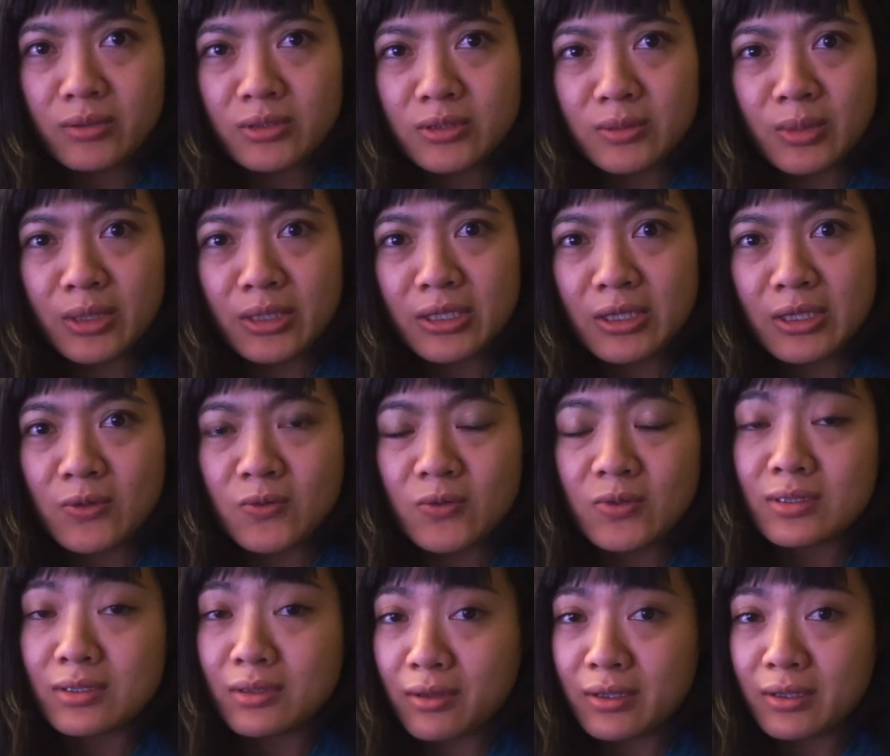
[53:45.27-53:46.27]
somebody who
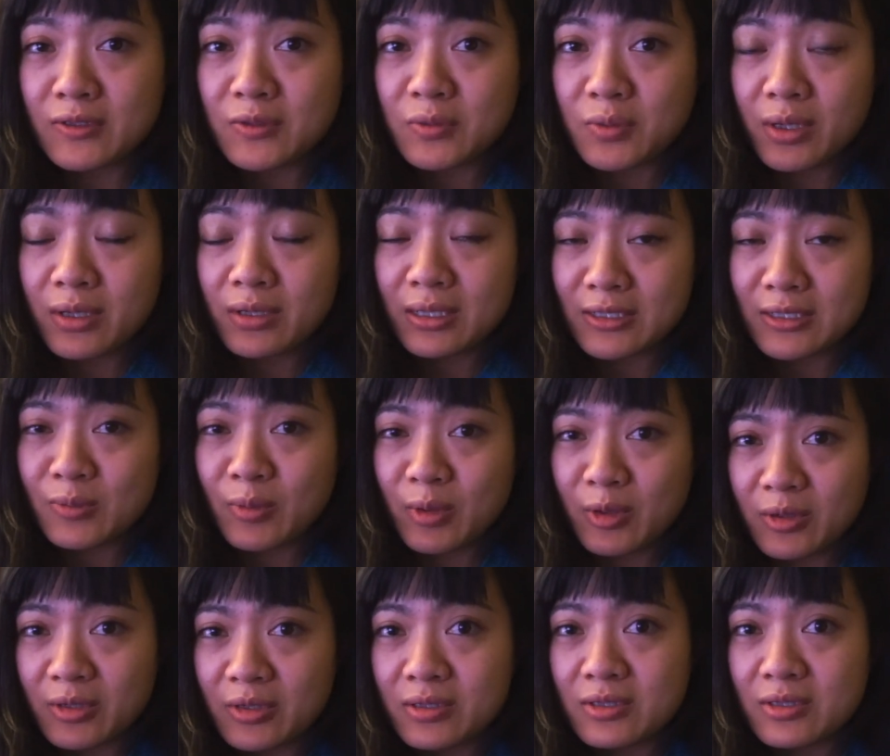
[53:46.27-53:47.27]
is not ex an
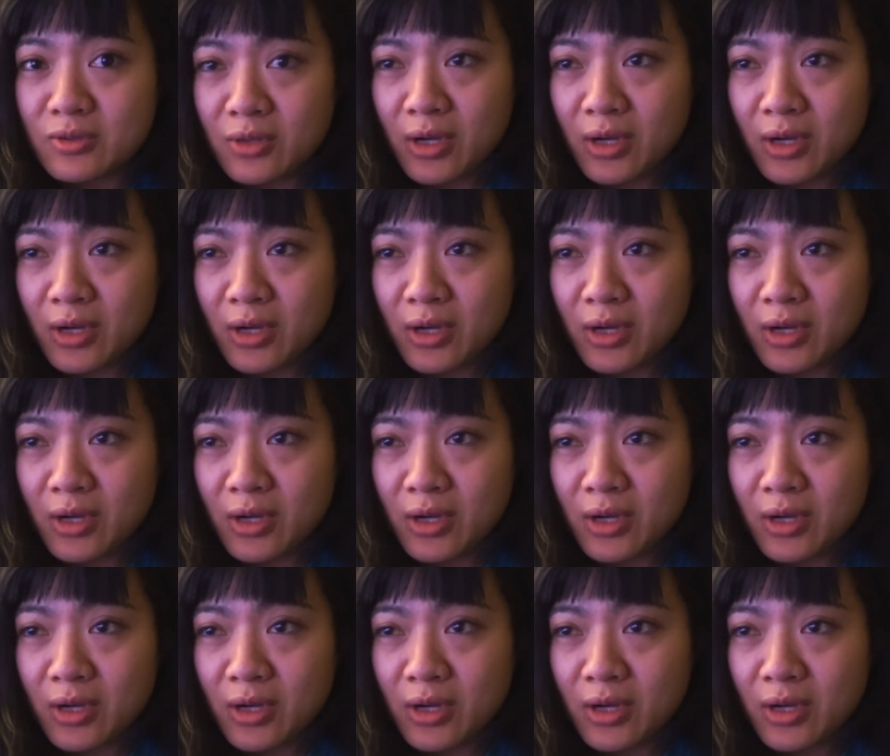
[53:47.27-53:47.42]
experienced